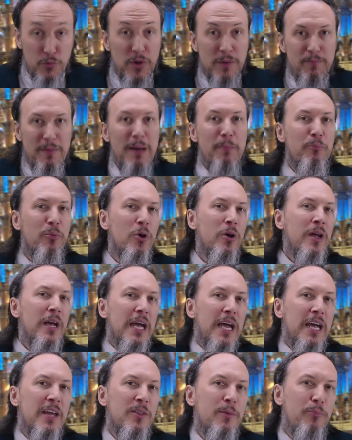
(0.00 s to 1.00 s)
Remember
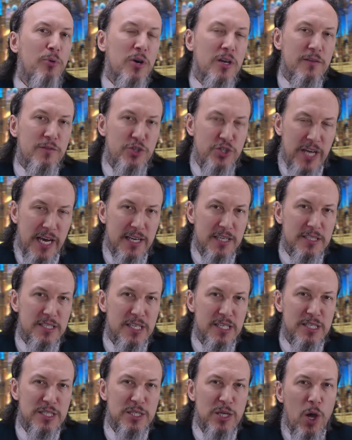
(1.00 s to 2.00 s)
in the book of
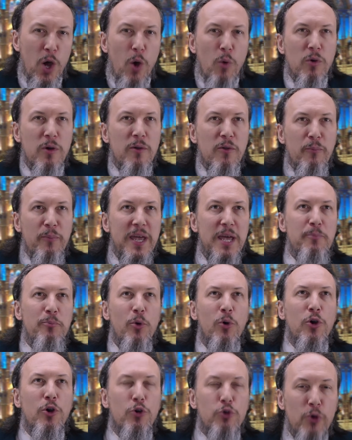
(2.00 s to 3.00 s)
Genesis where the
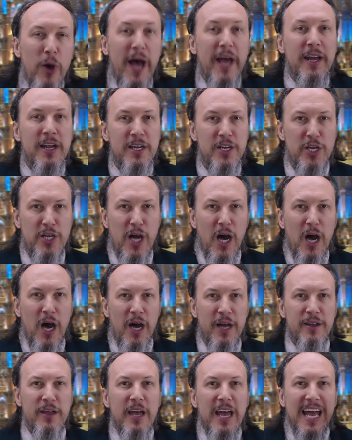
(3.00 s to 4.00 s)
people cried unto
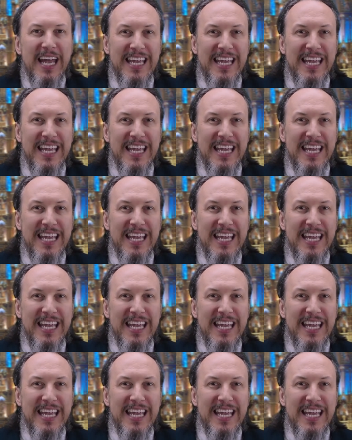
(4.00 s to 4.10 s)
God